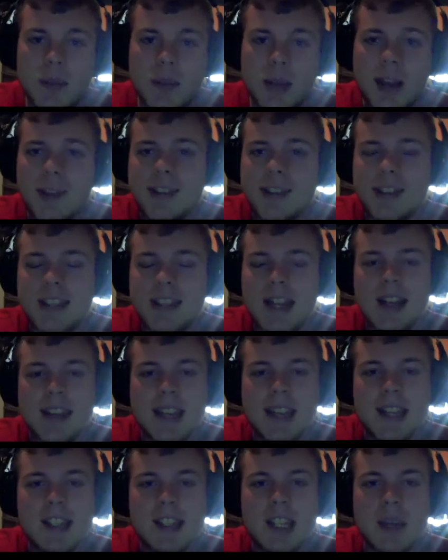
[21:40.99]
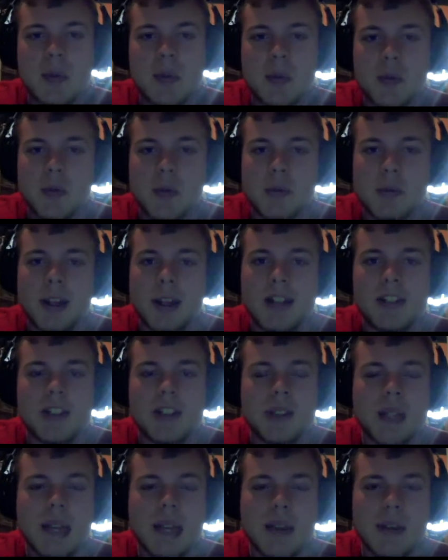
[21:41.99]
I was sat at that table for probably
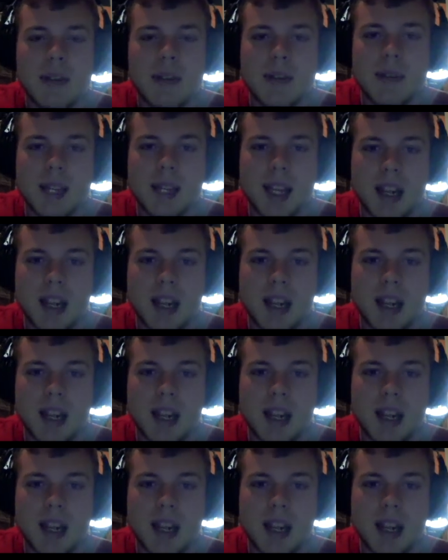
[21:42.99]
2 hours making